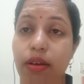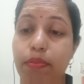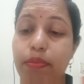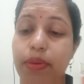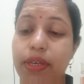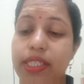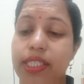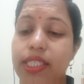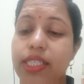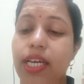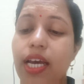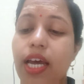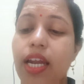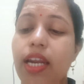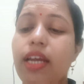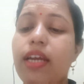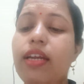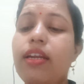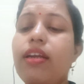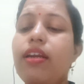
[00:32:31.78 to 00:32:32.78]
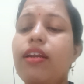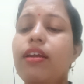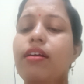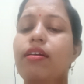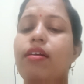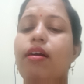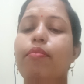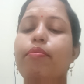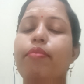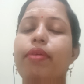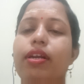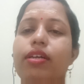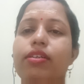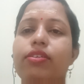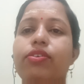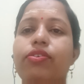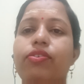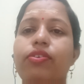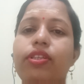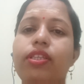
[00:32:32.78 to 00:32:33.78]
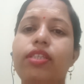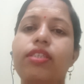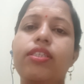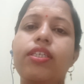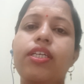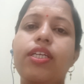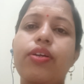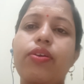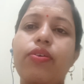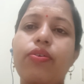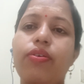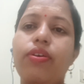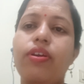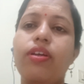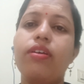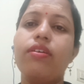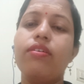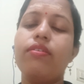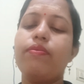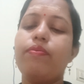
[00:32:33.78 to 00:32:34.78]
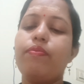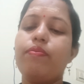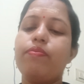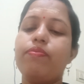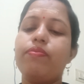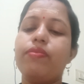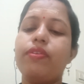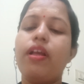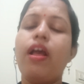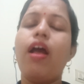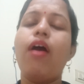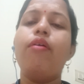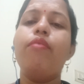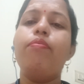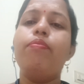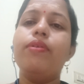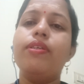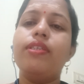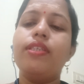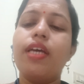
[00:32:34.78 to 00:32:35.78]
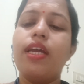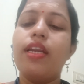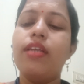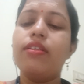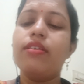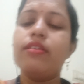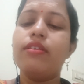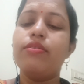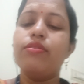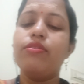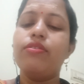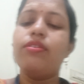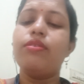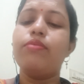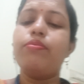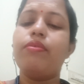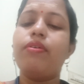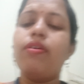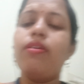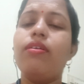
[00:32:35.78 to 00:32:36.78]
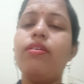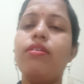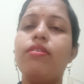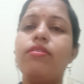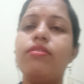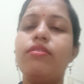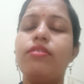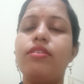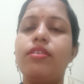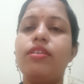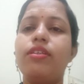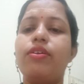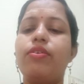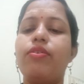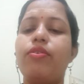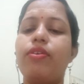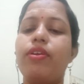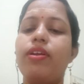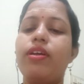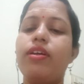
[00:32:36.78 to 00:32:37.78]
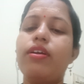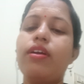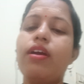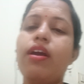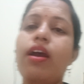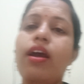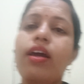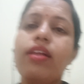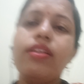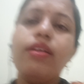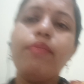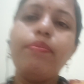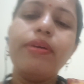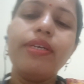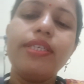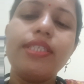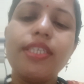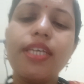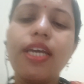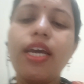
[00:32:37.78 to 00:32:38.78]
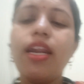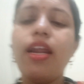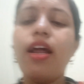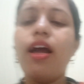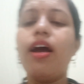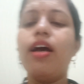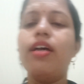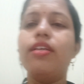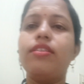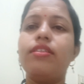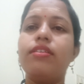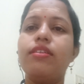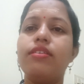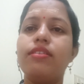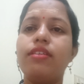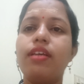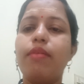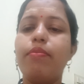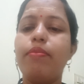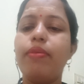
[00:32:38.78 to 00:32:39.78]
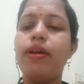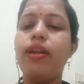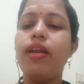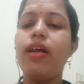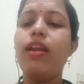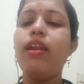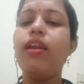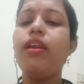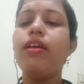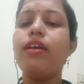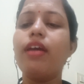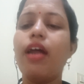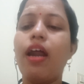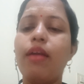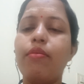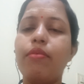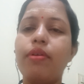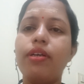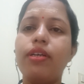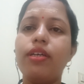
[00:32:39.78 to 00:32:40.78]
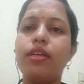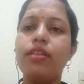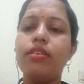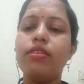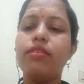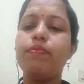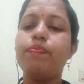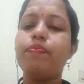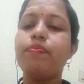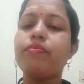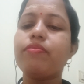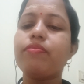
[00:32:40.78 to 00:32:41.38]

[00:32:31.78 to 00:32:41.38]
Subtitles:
PCR in comparison with gene cloning. How PCR is used for gene cloning. The PCR has several advantages